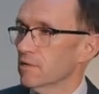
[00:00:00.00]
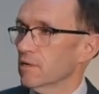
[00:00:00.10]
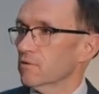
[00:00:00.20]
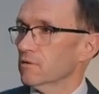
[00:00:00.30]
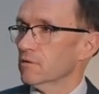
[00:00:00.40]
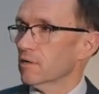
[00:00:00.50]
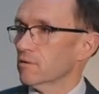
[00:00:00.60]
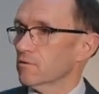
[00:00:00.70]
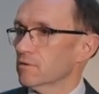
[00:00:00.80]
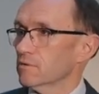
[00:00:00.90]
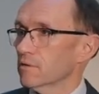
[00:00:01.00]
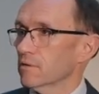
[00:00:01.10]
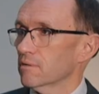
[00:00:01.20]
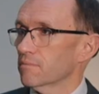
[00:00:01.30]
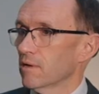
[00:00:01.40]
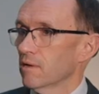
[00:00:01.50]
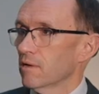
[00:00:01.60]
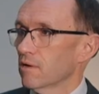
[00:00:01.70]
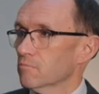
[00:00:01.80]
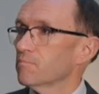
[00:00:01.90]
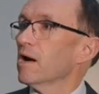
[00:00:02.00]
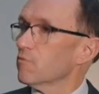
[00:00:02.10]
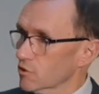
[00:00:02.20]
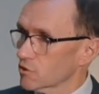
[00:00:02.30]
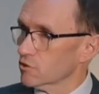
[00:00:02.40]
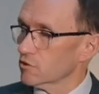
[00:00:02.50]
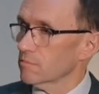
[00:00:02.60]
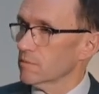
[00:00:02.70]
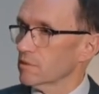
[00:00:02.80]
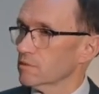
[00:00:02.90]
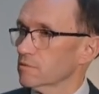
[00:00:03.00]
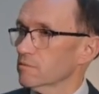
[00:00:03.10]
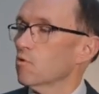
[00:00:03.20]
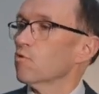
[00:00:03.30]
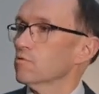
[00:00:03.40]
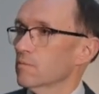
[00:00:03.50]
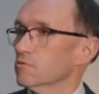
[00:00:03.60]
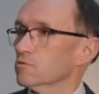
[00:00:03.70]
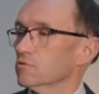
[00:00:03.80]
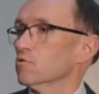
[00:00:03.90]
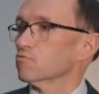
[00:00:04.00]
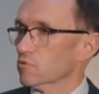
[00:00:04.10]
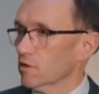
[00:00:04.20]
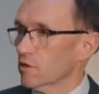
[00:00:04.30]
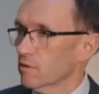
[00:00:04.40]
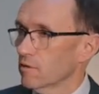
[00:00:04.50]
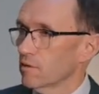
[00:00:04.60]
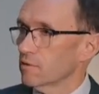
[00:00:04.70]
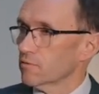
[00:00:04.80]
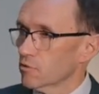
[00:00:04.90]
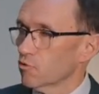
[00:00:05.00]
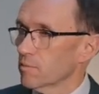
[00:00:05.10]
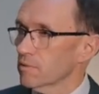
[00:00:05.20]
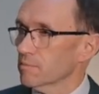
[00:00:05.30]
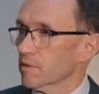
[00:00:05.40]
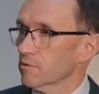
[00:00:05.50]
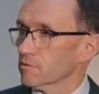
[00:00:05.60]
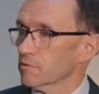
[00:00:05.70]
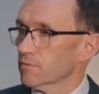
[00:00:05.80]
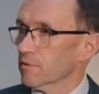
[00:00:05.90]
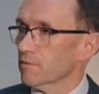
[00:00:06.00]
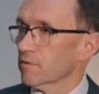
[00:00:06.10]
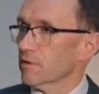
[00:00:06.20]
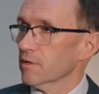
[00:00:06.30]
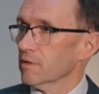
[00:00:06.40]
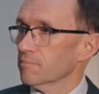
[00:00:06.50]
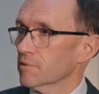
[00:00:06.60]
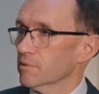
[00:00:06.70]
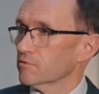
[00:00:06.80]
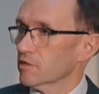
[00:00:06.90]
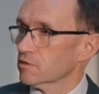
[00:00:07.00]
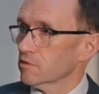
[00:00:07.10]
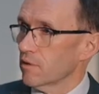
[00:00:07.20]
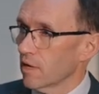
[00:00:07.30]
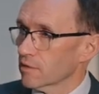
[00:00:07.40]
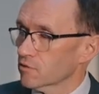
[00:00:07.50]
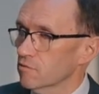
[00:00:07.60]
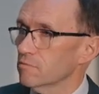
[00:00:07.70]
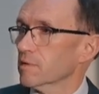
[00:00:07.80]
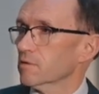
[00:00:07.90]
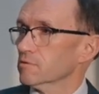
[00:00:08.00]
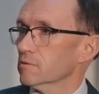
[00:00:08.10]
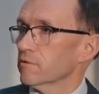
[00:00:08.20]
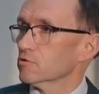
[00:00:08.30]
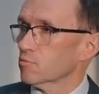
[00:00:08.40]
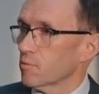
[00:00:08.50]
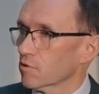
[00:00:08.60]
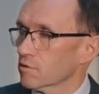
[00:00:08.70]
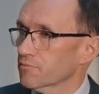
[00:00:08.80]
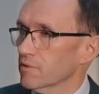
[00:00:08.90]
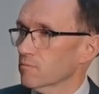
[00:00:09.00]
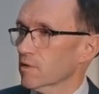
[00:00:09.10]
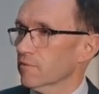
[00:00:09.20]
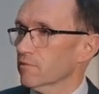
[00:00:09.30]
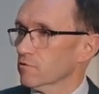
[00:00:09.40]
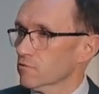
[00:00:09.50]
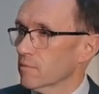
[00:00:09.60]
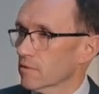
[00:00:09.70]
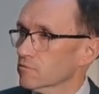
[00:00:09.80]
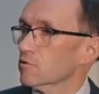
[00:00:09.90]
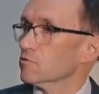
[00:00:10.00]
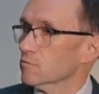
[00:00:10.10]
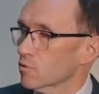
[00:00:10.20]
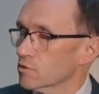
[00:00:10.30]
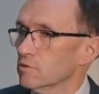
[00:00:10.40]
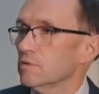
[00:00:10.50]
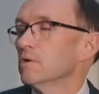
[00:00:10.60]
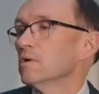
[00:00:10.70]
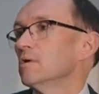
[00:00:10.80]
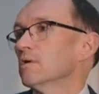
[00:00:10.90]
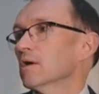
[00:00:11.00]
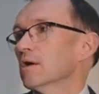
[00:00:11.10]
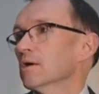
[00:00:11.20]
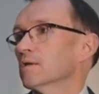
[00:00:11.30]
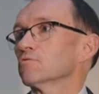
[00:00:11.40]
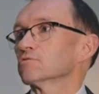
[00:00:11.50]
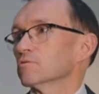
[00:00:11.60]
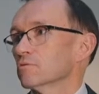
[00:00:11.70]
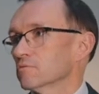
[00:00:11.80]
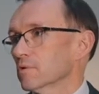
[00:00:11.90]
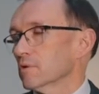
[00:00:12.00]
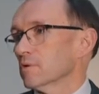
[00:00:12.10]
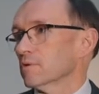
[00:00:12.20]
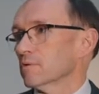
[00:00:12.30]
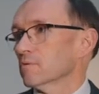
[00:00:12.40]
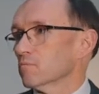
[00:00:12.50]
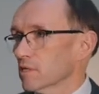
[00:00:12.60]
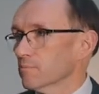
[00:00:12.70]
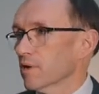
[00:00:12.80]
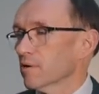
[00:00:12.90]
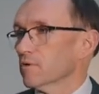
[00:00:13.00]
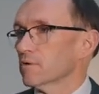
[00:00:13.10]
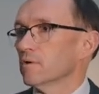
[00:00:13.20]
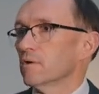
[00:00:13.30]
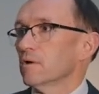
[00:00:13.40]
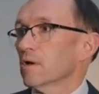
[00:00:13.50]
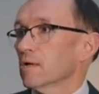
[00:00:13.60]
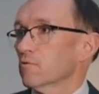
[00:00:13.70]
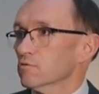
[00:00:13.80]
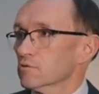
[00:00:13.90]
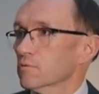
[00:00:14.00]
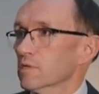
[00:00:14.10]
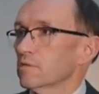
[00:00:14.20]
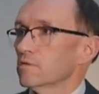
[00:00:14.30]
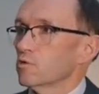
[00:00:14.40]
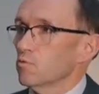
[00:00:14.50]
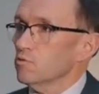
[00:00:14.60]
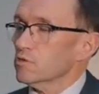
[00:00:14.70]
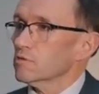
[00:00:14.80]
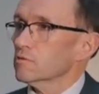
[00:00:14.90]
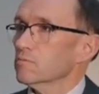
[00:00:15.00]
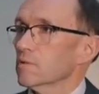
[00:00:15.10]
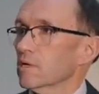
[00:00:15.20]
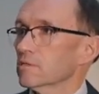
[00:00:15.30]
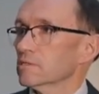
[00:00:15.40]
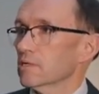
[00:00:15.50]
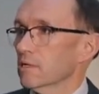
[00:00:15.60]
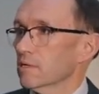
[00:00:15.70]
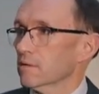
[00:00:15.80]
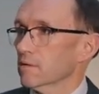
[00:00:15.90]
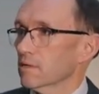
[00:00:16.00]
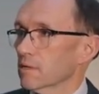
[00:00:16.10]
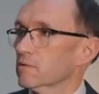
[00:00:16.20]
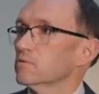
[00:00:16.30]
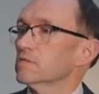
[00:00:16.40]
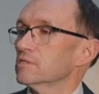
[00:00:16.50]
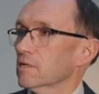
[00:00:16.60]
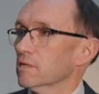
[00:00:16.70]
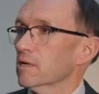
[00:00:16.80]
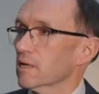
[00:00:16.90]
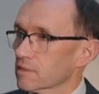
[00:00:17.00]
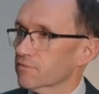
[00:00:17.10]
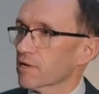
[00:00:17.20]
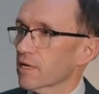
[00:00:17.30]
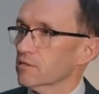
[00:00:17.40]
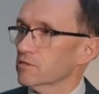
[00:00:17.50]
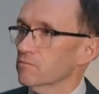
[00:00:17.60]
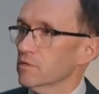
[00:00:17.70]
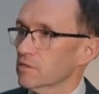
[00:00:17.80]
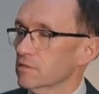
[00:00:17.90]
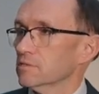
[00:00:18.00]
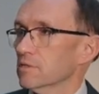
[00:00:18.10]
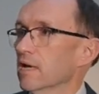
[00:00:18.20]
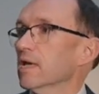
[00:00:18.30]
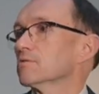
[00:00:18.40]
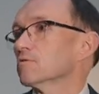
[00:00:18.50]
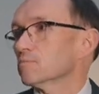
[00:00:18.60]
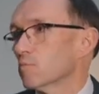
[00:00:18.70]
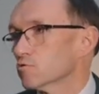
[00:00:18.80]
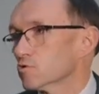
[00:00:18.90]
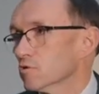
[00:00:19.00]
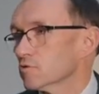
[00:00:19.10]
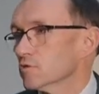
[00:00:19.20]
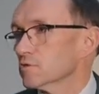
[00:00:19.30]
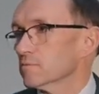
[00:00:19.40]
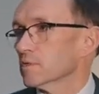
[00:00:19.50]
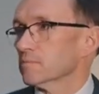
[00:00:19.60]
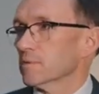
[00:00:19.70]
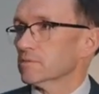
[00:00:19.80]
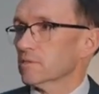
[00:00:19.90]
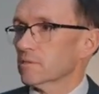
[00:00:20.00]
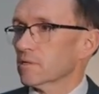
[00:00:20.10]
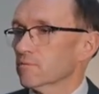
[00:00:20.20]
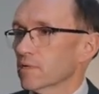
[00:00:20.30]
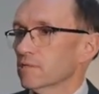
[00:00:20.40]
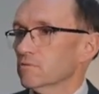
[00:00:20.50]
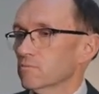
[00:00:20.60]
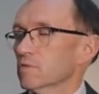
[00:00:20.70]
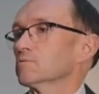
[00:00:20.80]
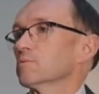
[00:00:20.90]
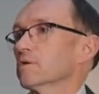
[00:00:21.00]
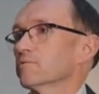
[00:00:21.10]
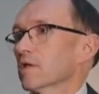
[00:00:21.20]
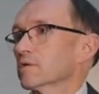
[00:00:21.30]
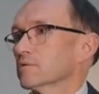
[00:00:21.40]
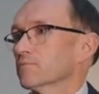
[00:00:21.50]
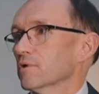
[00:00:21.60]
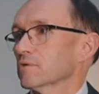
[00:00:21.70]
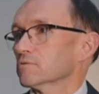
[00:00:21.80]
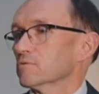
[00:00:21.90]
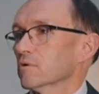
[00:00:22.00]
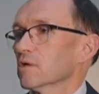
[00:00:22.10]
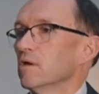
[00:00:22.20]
Our power system is almost totally renewable because of a very high penetration of hydro, because of our topography. We have a lot of mountains, a lot of water, and also wind power. And also in the use, we are seeing an increasing electrification, which is ahead of most countries, which means the degree to which we are electrified is growing.